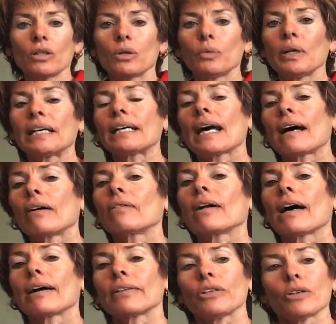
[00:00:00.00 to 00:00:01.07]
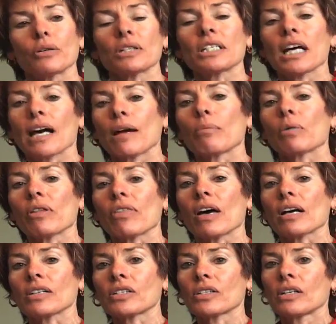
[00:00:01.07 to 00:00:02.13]
We count on your time with
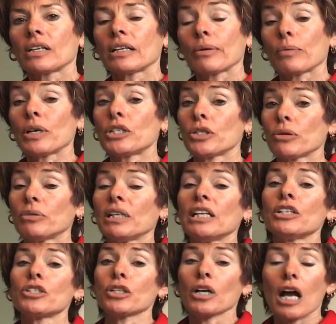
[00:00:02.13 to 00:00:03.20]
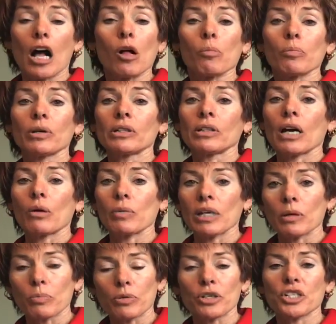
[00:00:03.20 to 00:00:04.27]
us. We do need your help, and we
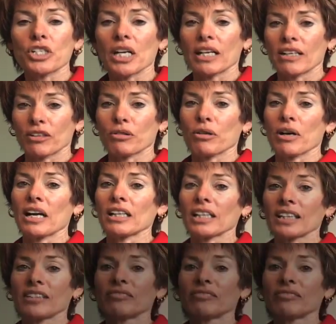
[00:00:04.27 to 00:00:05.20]
appreciate it greatly.